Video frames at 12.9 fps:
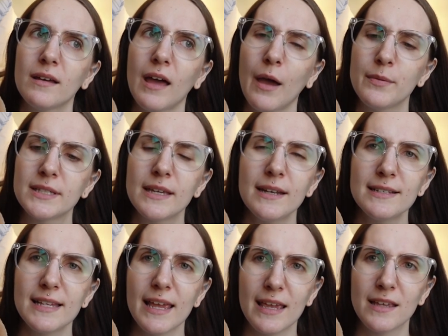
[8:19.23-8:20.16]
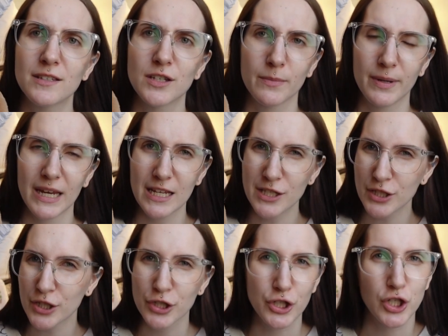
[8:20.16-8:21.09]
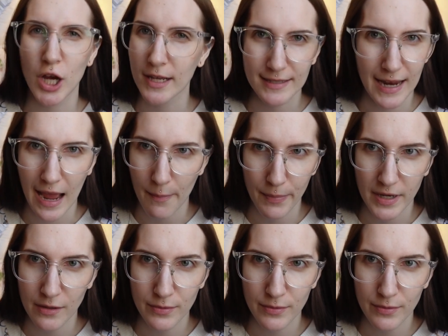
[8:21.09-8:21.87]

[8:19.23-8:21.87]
I was gonna say Easter, but Easter just happened.